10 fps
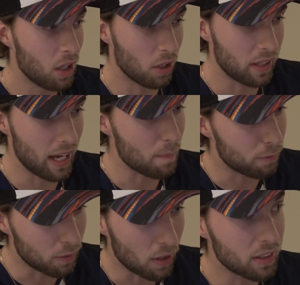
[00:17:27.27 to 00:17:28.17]
okay, I'm
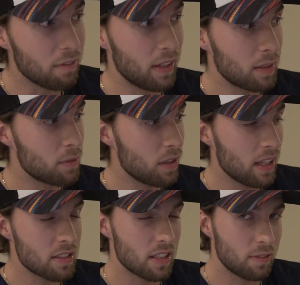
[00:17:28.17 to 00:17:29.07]
falling a victim to
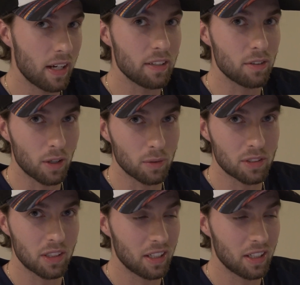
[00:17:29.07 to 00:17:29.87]
this if I don't